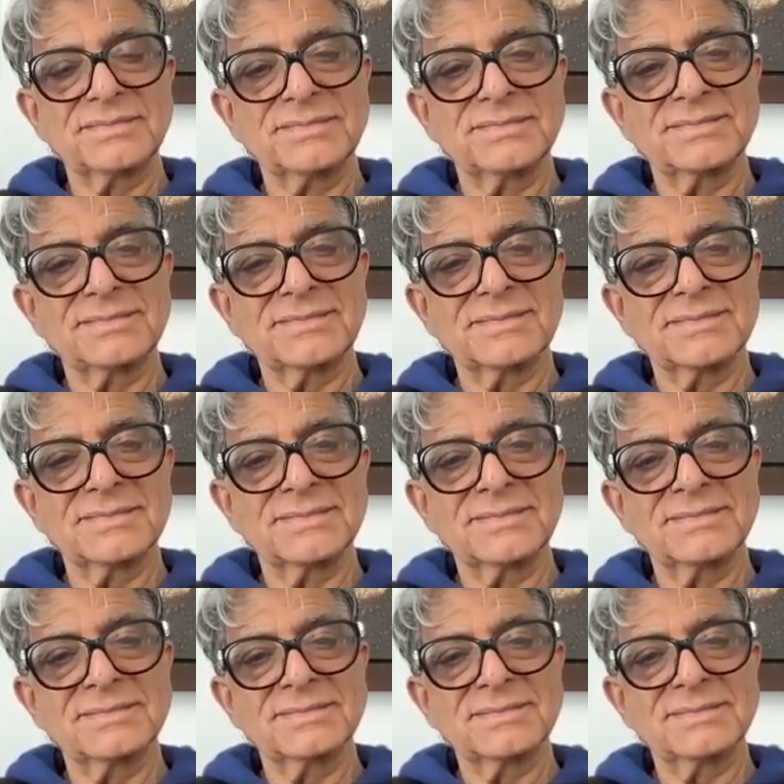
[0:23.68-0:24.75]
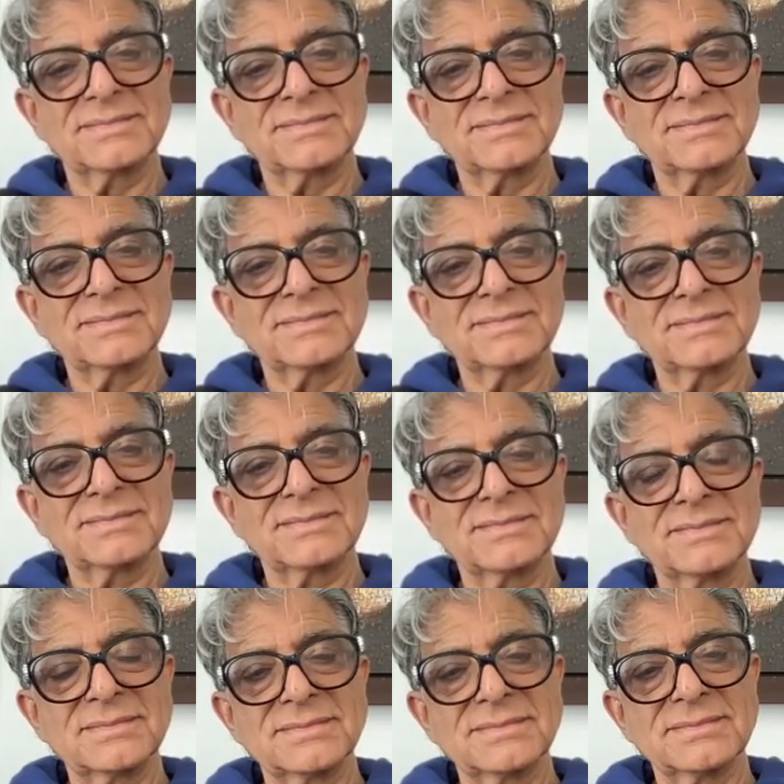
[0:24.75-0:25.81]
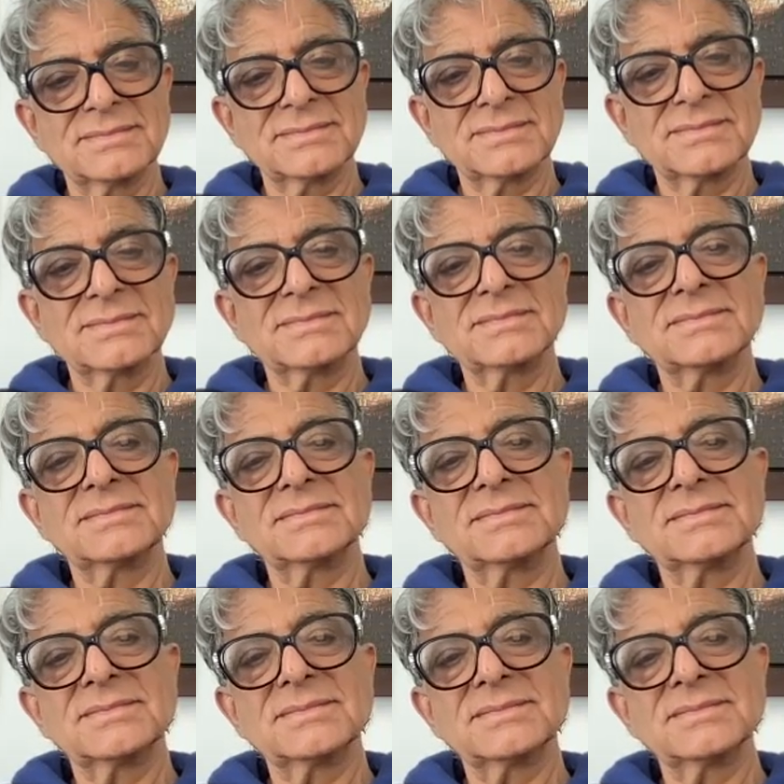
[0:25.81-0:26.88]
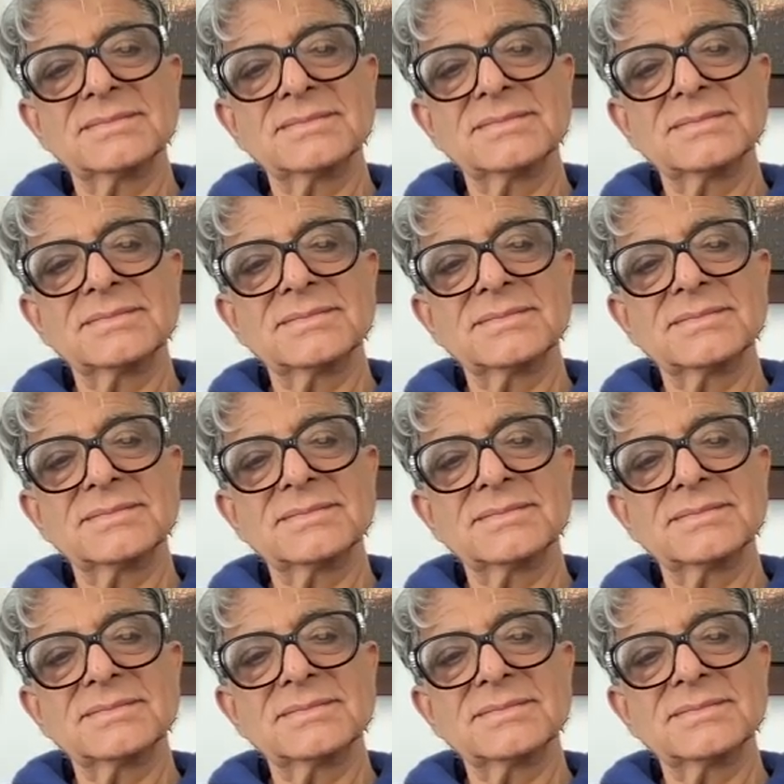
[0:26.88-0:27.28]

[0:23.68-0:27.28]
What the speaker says: This person isn't speaking.